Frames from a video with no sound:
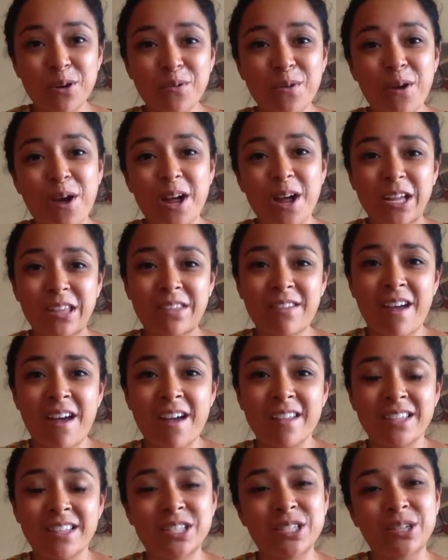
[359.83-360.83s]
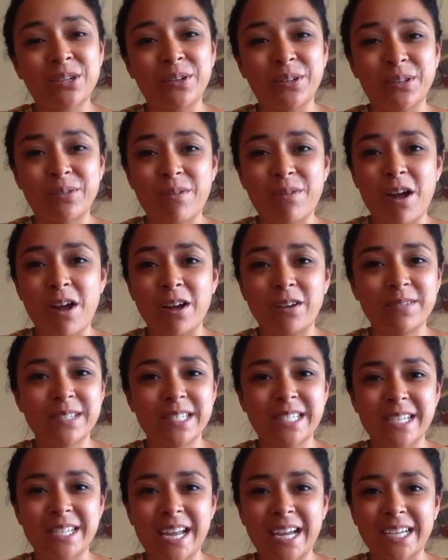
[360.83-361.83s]
overall, I thought The Skull and the Rock was
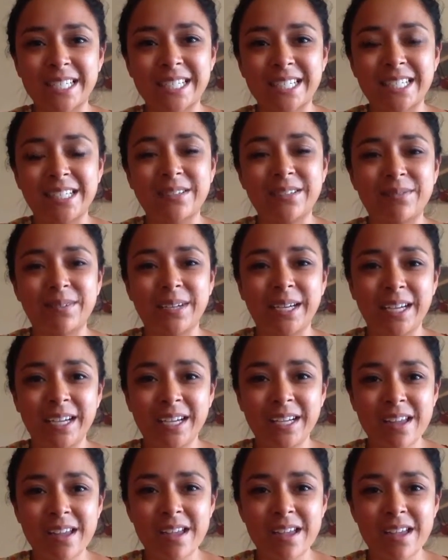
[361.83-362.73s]
an excellent read.